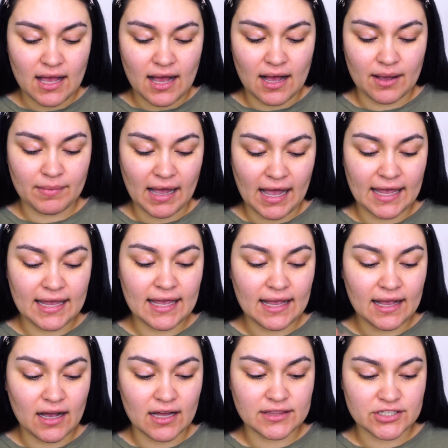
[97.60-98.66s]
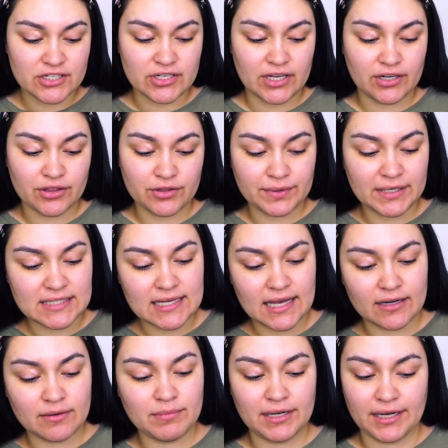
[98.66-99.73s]
I got the shade
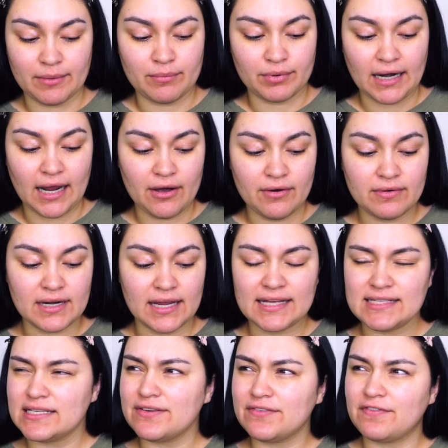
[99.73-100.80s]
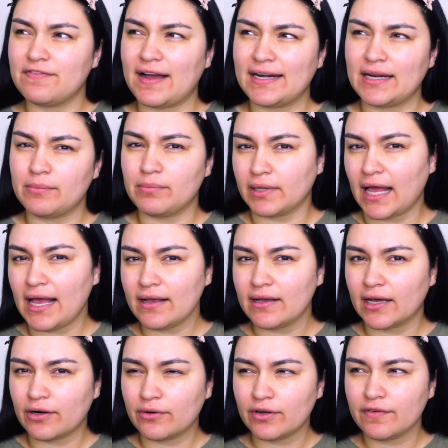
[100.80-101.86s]
310 medium brown. I didn't find a black.
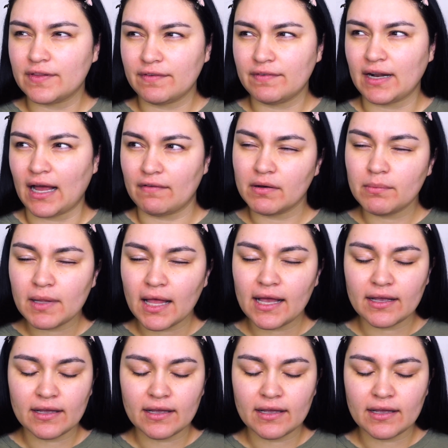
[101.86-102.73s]
I don't know if they even have a black.